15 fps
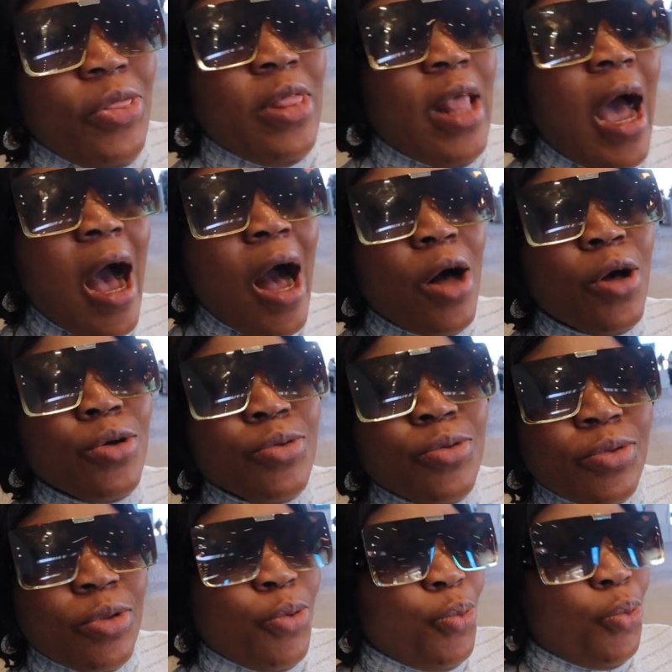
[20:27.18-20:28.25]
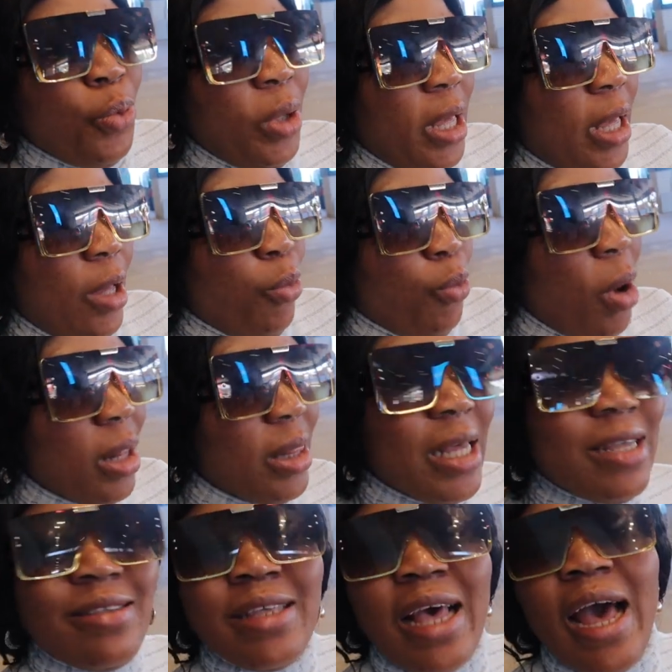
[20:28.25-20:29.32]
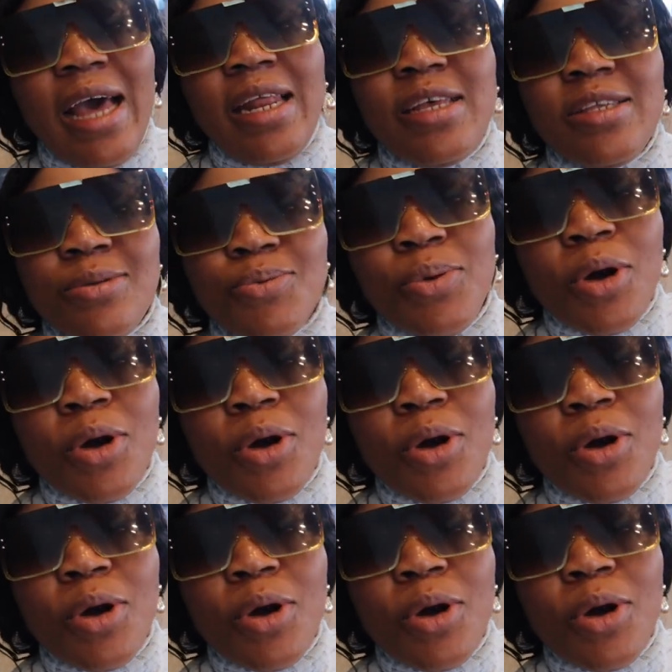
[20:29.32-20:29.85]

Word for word: now we what they said is